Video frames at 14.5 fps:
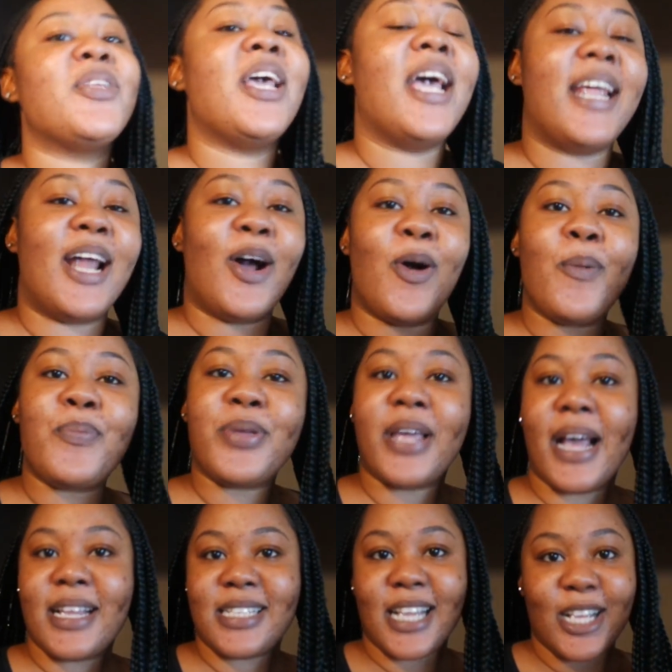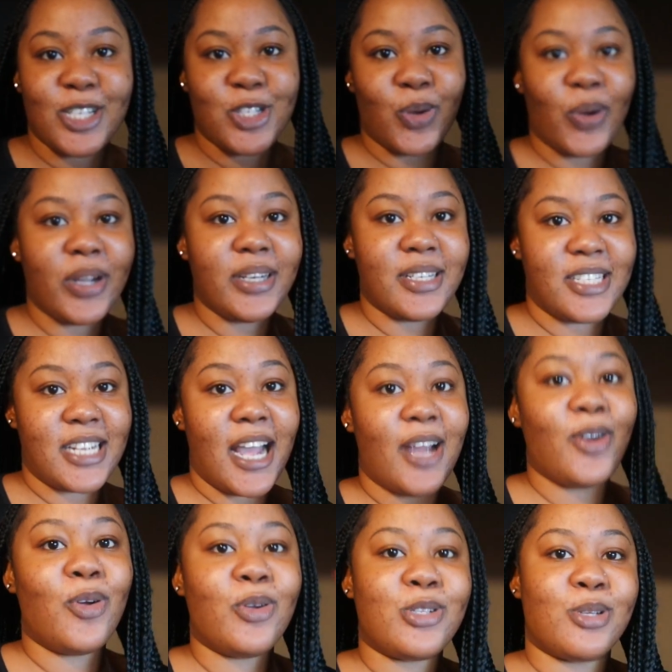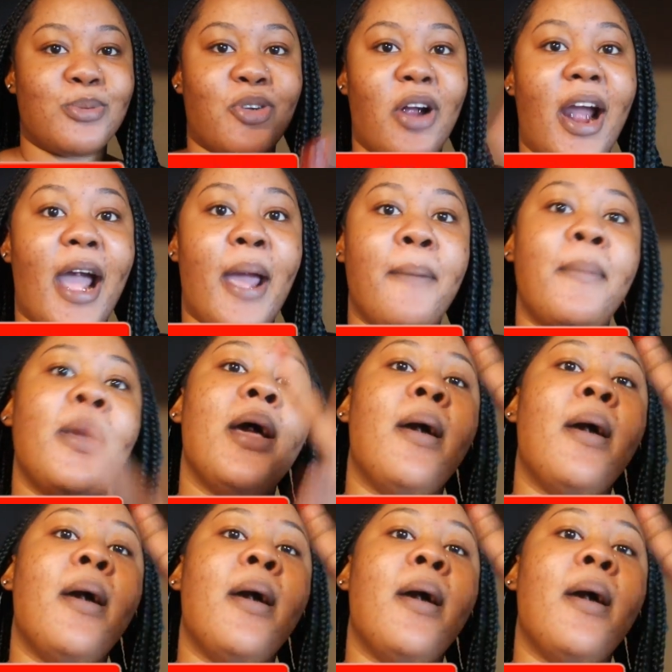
And I hope you guys enjoy the channel. Subscribe.